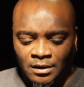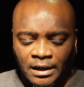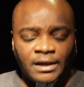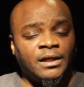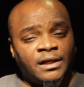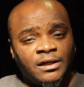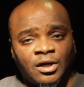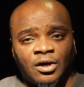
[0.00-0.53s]

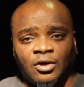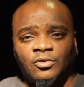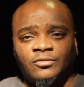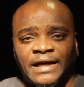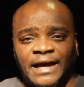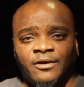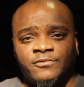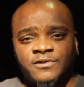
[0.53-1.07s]
And the whole
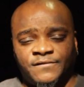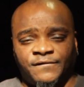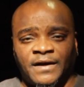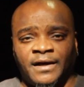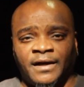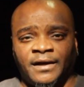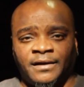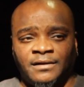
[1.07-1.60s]
night was
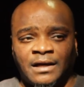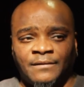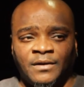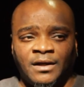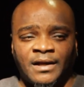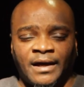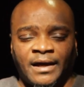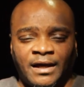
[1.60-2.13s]
fine. I
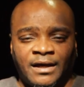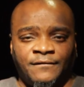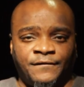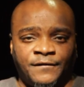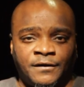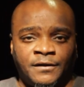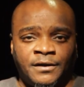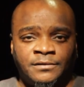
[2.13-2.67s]
mean, I had
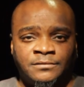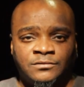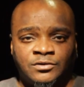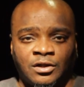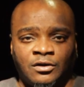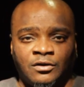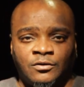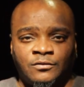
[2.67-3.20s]
fun
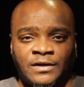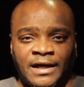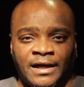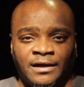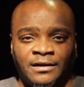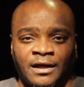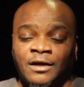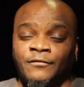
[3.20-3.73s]
the whole
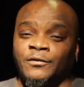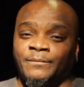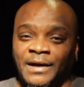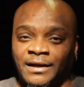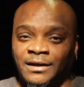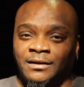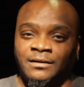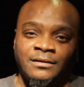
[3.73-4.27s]
night.
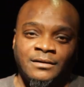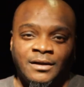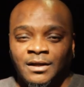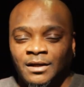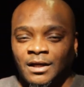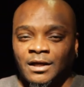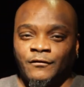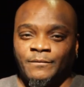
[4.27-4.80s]
Everybody
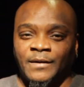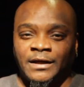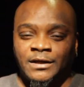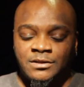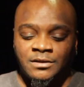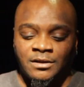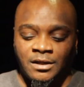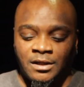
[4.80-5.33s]

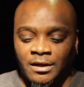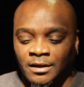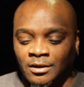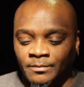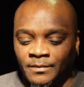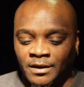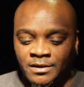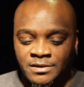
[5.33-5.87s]
took care of their
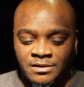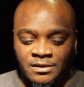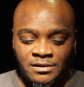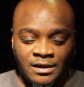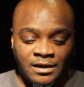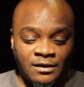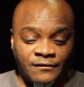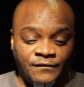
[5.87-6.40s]
business. And
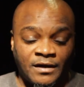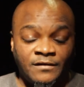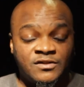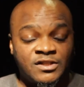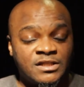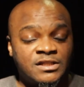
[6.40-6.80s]
then if I